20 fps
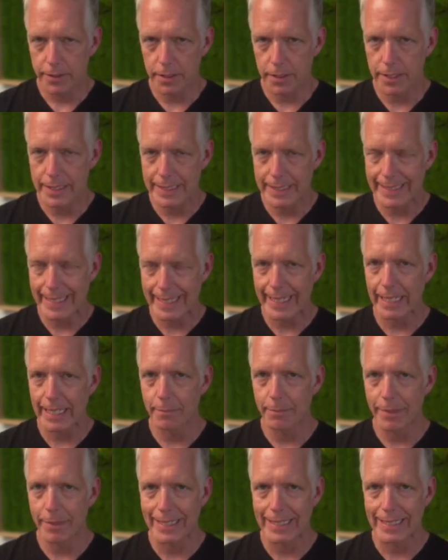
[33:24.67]
It's the
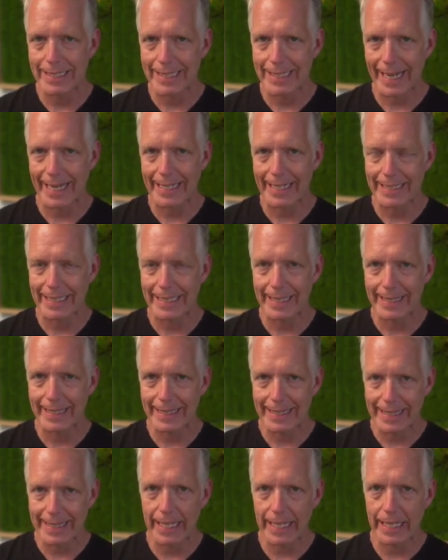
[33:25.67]
same exact
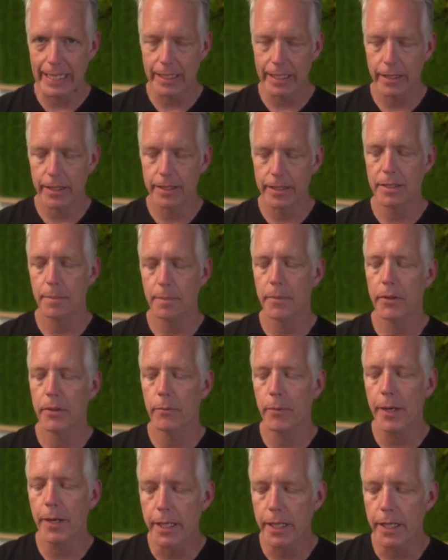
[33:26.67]
thing, except
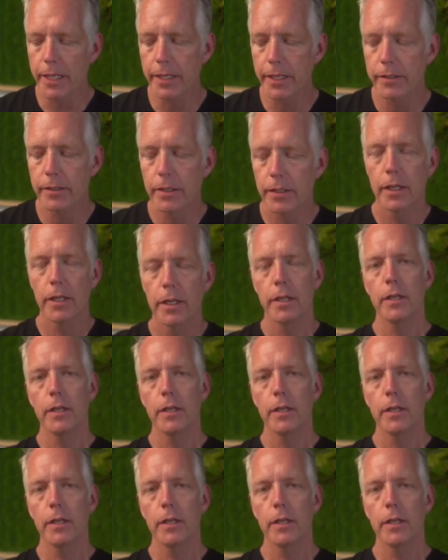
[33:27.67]
in the right hand,